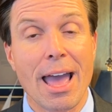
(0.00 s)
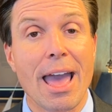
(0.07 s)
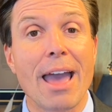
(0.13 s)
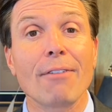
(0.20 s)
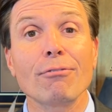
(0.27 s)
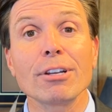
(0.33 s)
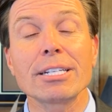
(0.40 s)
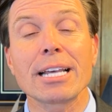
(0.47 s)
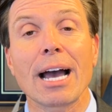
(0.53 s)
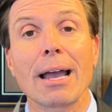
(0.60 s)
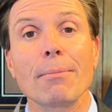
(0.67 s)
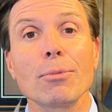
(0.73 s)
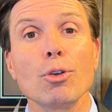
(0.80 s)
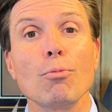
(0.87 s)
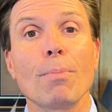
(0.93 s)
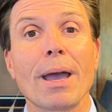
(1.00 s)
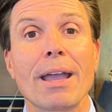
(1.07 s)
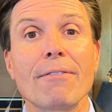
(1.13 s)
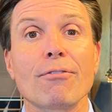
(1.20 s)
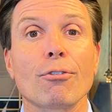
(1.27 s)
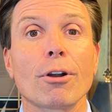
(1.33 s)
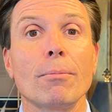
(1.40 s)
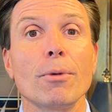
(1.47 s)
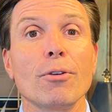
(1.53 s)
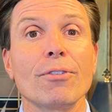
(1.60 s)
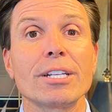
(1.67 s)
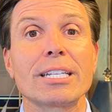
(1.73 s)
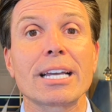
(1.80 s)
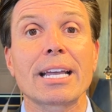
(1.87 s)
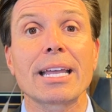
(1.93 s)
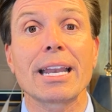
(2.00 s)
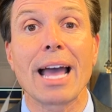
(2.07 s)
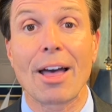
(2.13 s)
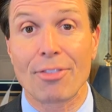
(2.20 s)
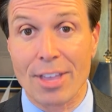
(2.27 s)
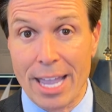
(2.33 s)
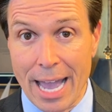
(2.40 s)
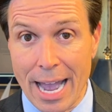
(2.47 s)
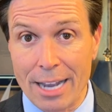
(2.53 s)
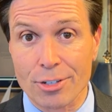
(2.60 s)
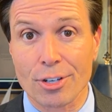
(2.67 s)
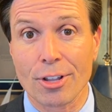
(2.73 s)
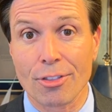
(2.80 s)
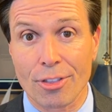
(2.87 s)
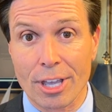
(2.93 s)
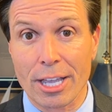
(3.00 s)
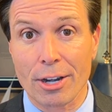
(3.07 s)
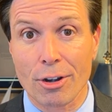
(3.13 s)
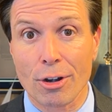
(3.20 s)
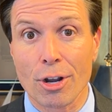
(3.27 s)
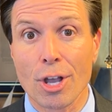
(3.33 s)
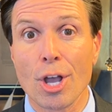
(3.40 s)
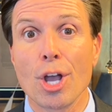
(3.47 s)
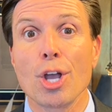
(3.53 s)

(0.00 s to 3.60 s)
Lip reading: every time you pay for a movie ticket at the Ashland Theater,